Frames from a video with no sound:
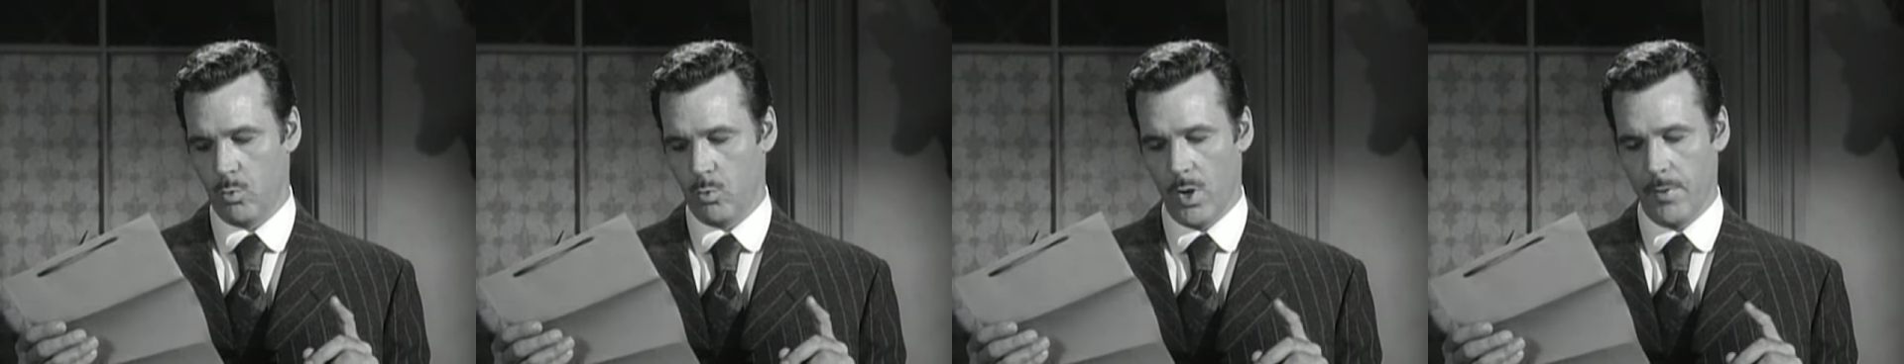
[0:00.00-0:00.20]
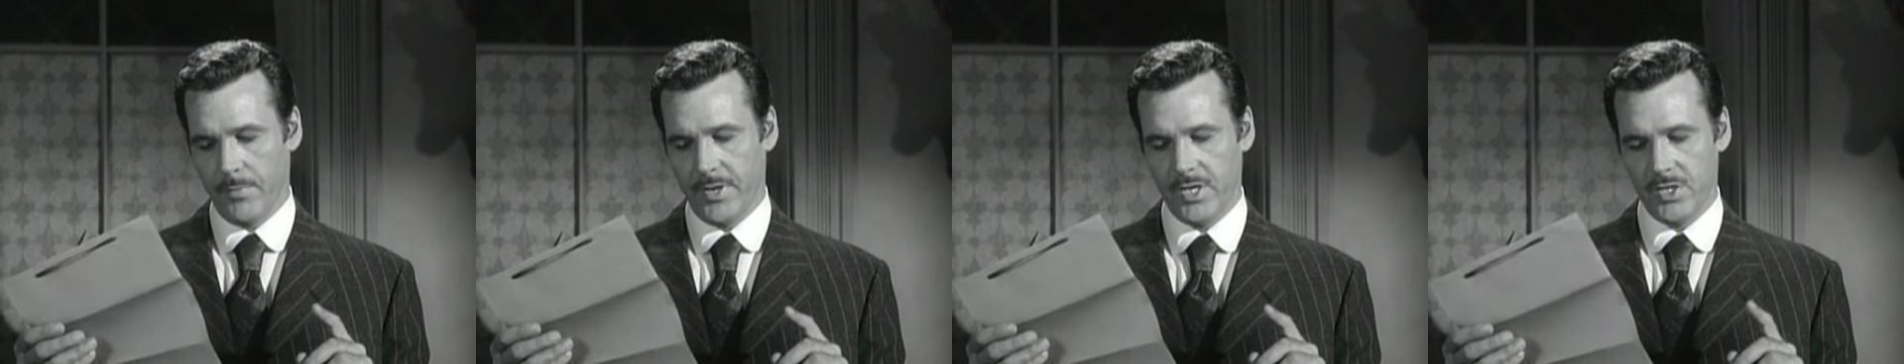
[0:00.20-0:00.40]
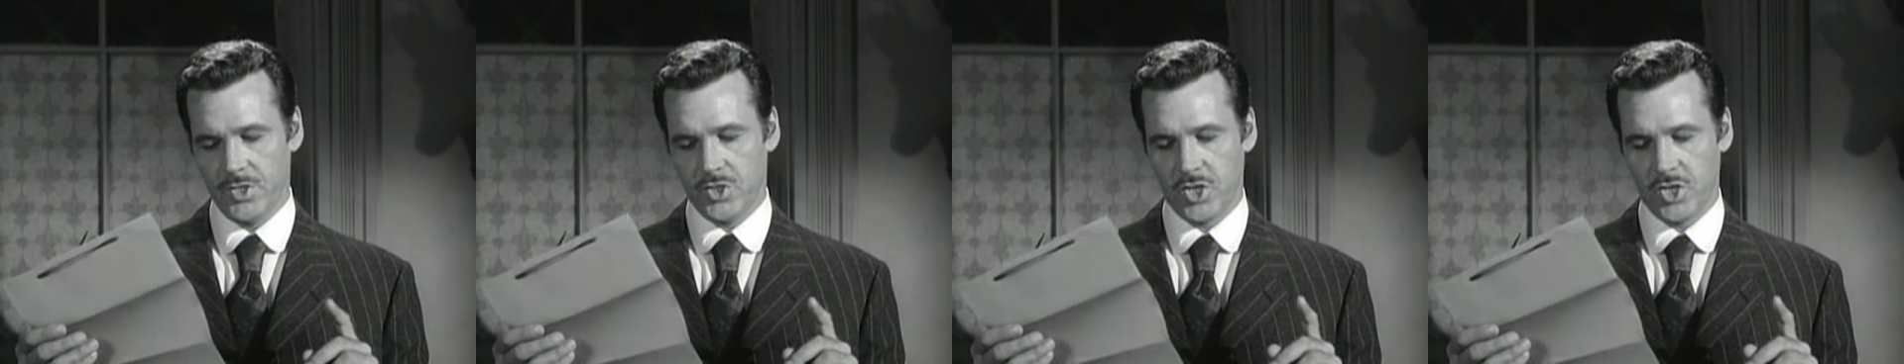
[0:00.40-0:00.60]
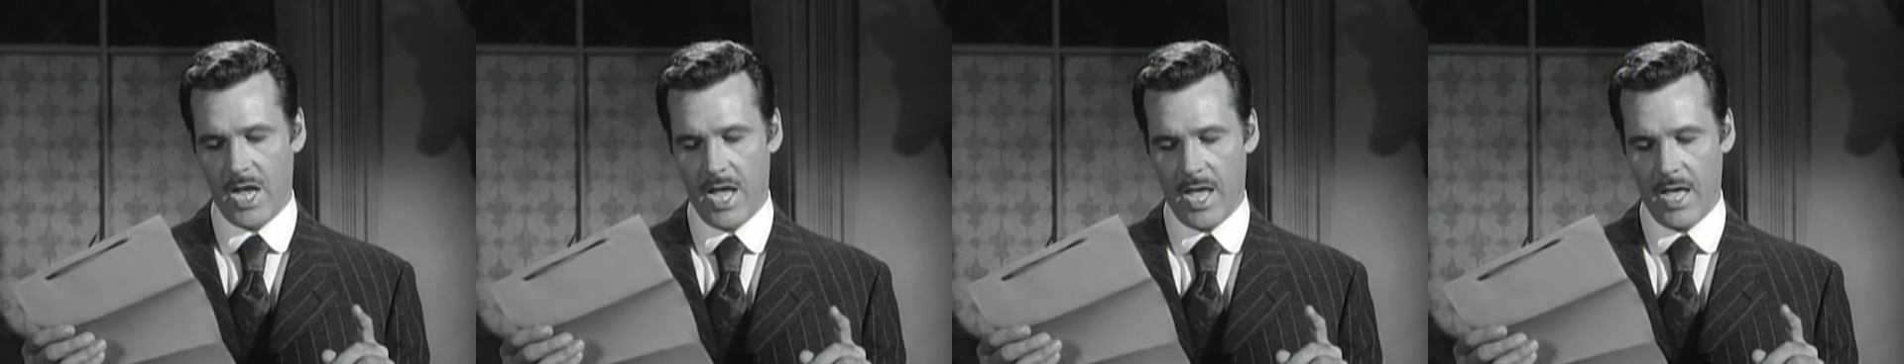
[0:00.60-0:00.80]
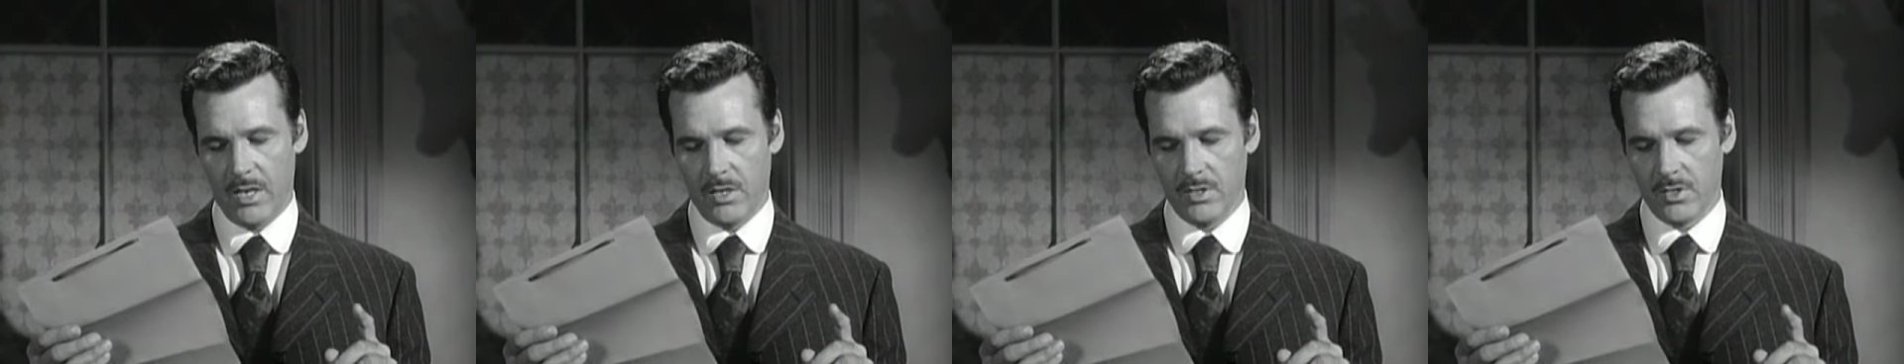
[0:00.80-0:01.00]
woman, and
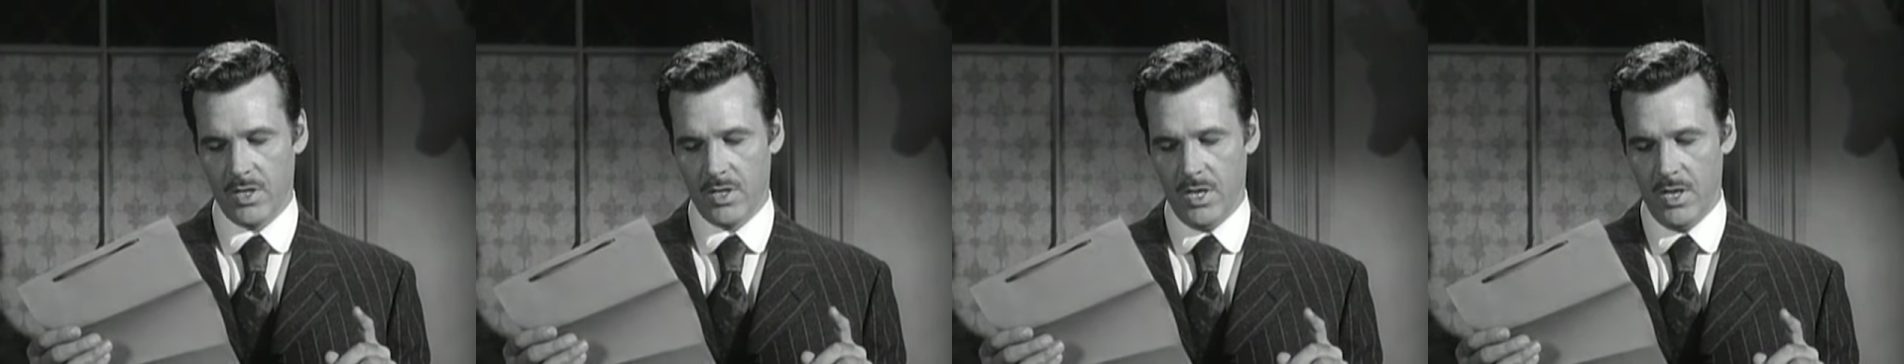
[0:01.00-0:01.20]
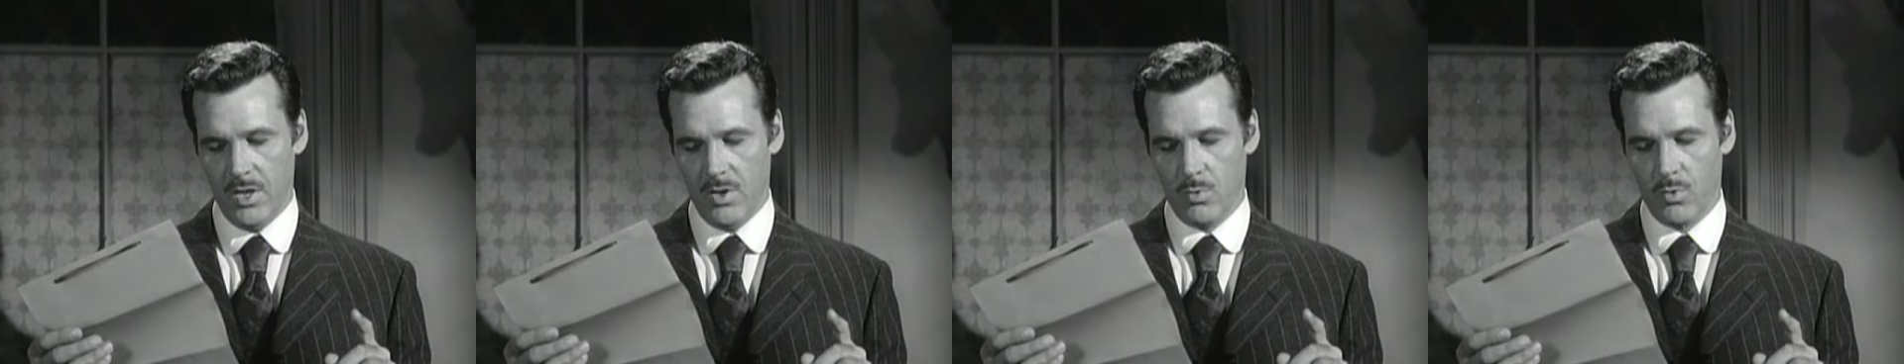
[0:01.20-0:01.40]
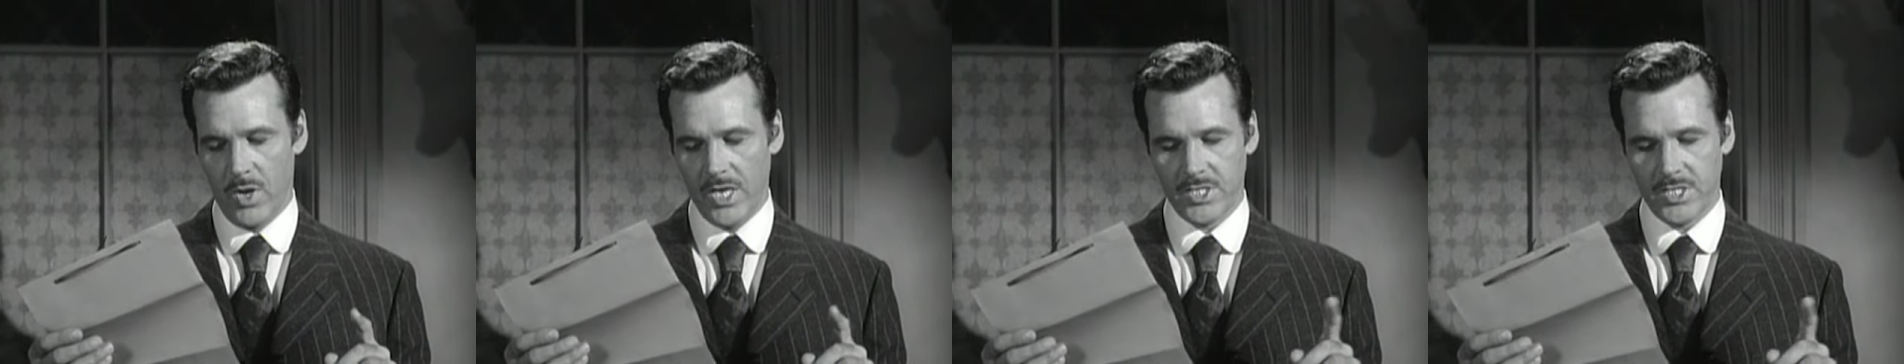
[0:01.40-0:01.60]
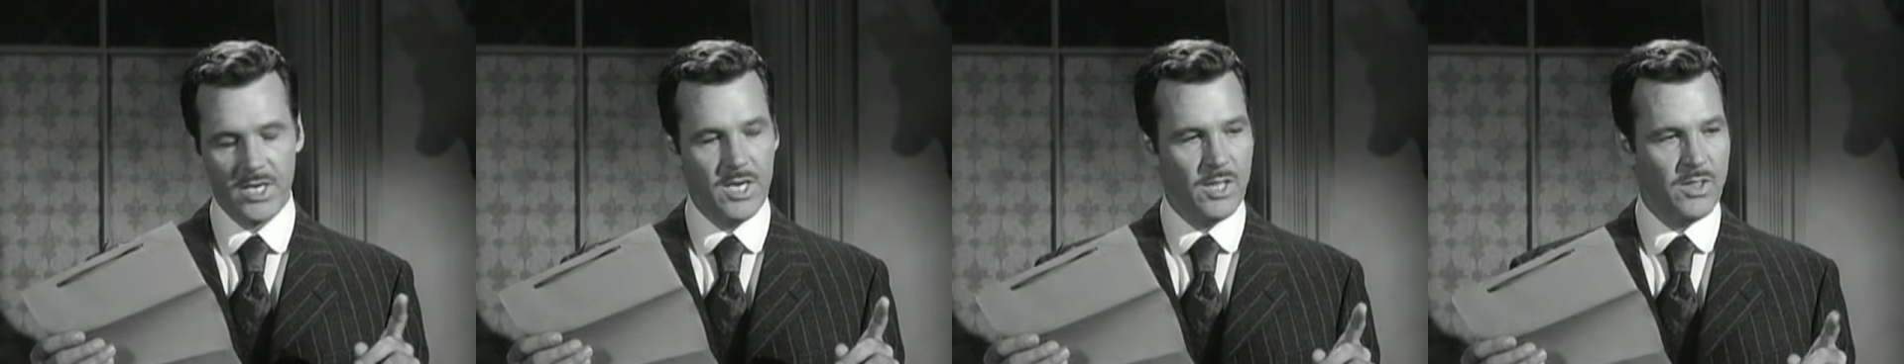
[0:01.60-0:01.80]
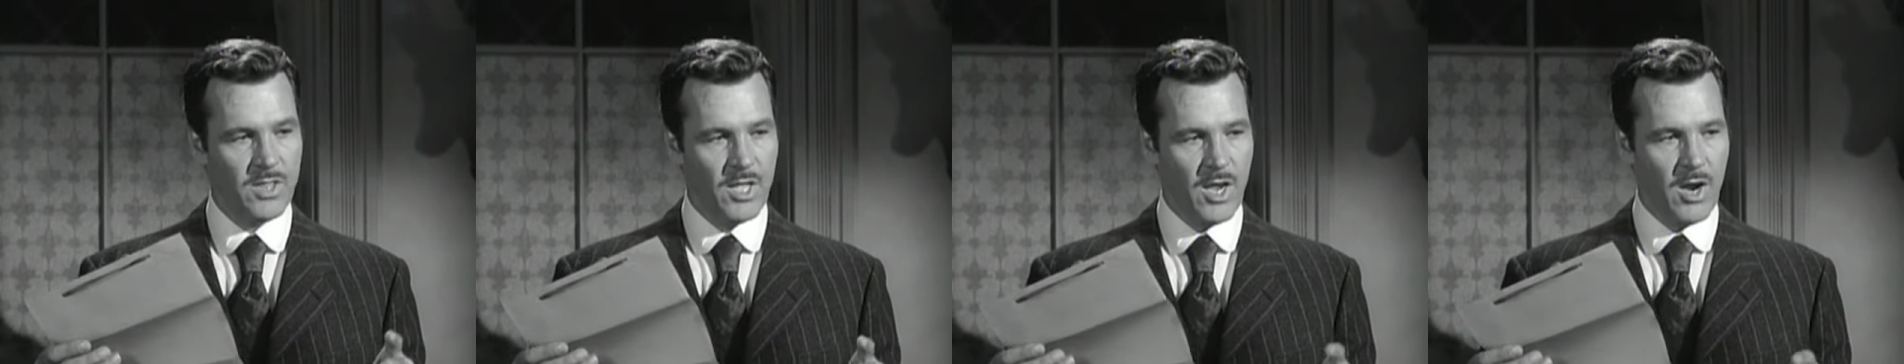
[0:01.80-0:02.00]
child
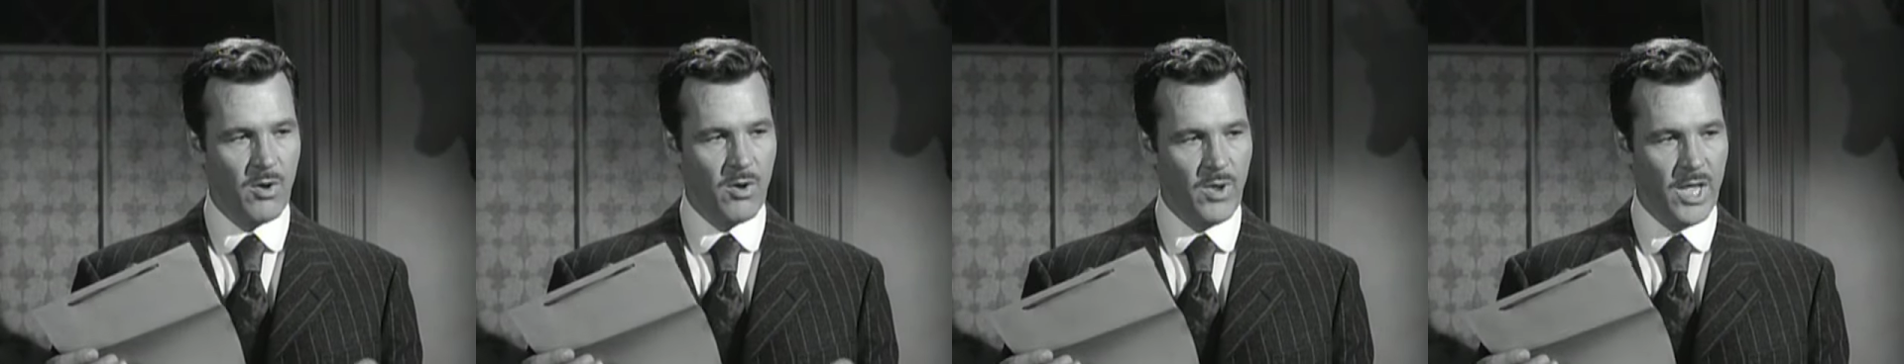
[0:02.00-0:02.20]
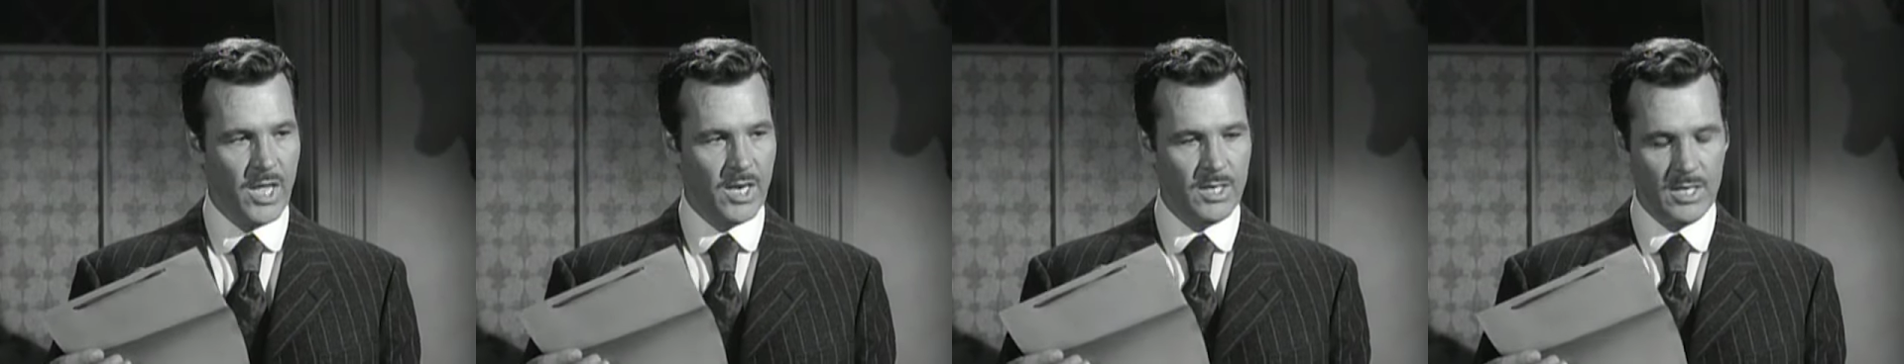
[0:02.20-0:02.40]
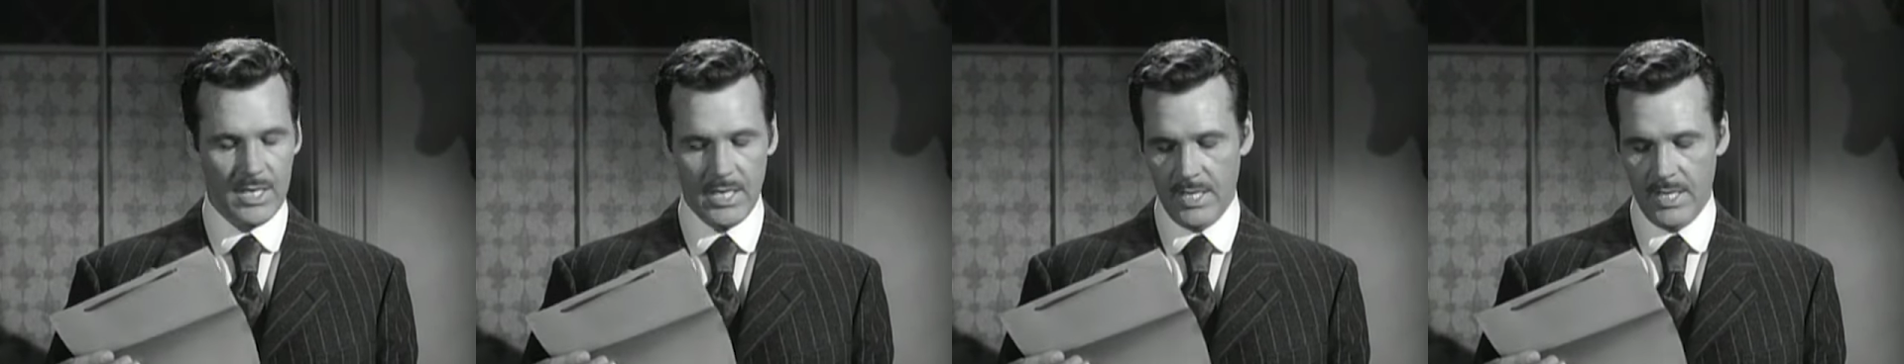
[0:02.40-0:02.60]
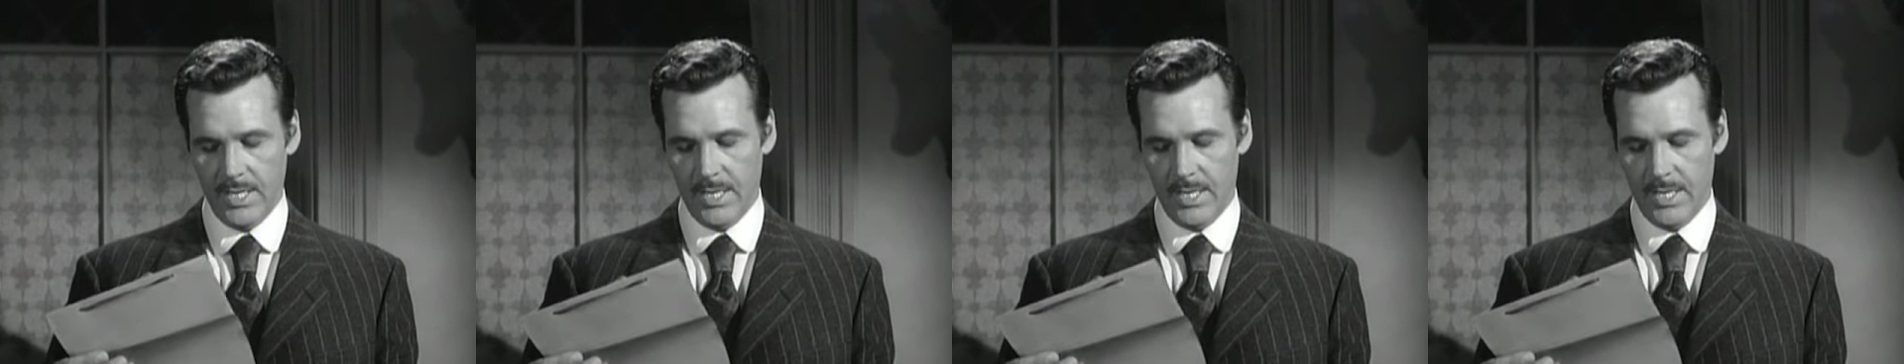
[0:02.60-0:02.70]
resident therein